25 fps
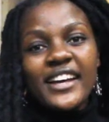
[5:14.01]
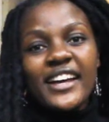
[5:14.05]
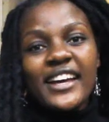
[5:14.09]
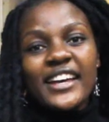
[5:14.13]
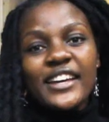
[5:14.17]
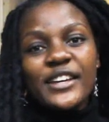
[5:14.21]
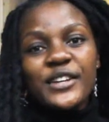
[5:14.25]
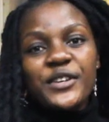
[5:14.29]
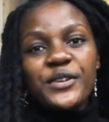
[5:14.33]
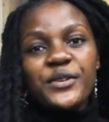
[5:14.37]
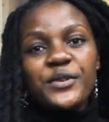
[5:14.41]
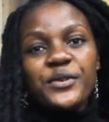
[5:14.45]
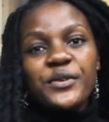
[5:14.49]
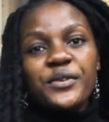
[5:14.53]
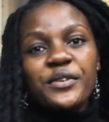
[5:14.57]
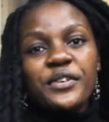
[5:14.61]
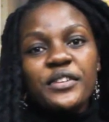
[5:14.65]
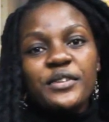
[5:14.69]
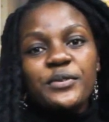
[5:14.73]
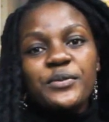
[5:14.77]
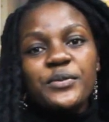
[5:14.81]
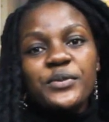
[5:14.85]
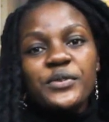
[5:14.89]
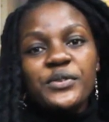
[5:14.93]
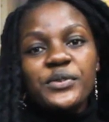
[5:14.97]
you know it
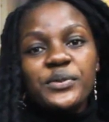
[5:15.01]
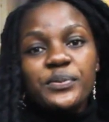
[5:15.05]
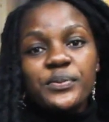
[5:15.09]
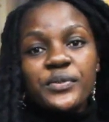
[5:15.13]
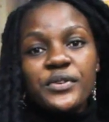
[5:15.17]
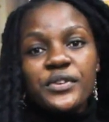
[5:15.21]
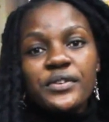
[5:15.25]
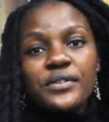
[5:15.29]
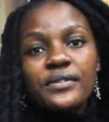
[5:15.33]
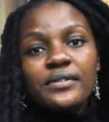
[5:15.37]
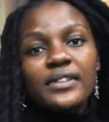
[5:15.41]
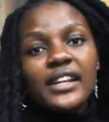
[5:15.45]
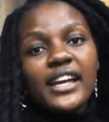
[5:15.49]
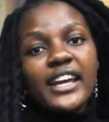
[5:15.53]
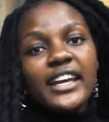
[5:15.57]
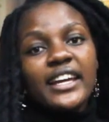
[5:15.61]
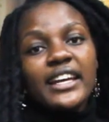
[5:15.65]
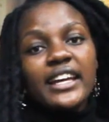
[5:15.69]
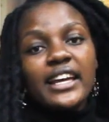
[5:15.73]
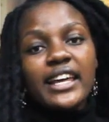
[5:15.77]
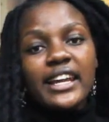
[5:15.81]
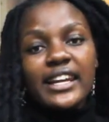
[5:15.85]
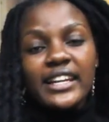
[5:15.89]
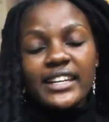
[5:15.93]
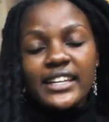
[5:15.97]
was more of like
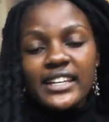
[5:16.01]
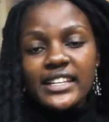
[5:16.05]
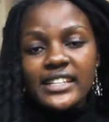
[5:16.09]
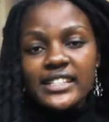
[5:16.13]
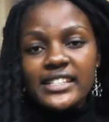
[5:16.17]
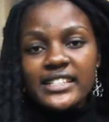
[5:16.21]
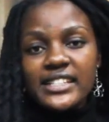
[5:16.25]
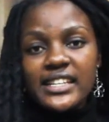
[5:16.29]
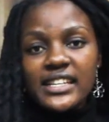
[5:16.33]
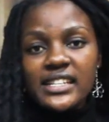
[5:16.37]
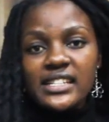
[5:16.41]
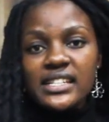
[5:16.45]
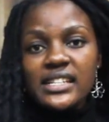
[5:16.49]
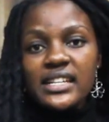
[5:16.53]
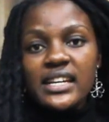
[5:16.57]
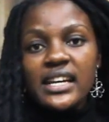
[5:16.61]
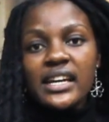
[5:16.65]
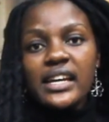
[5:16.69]
reading